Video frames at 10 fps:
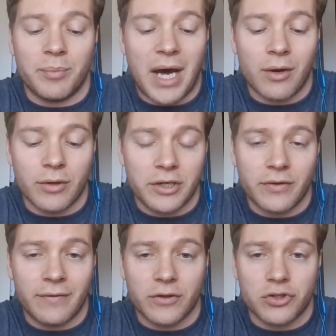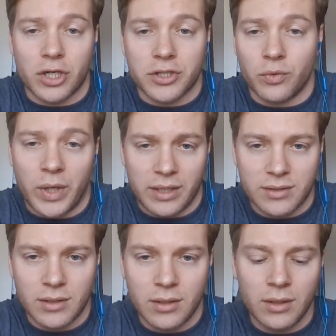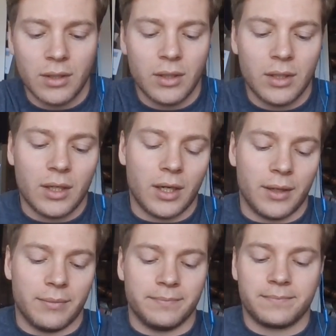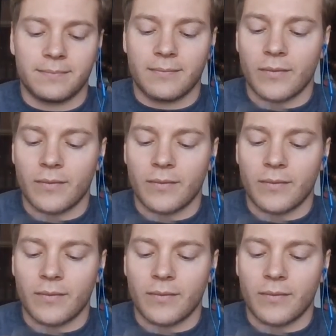power infrastructure wins, um,